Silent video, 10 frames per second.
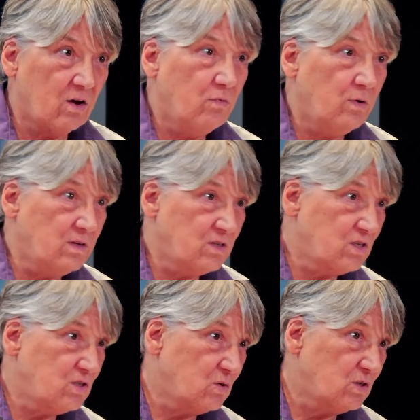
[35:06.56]
the Gulf War
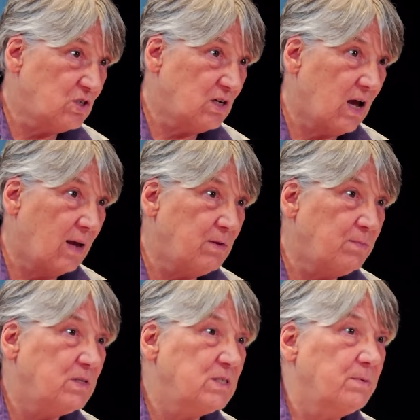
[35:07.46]
Illness Consortia. I'm
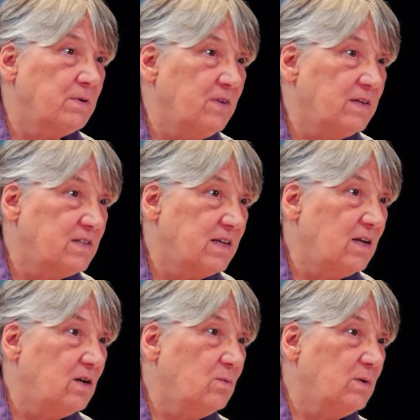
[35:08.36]
the principal
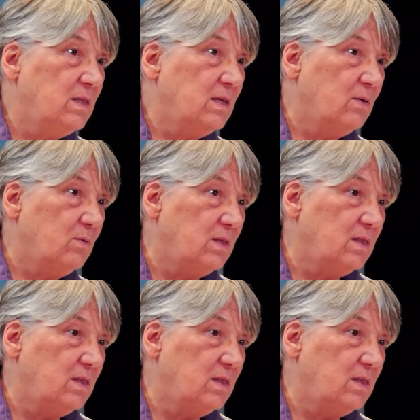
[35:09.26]
investigator with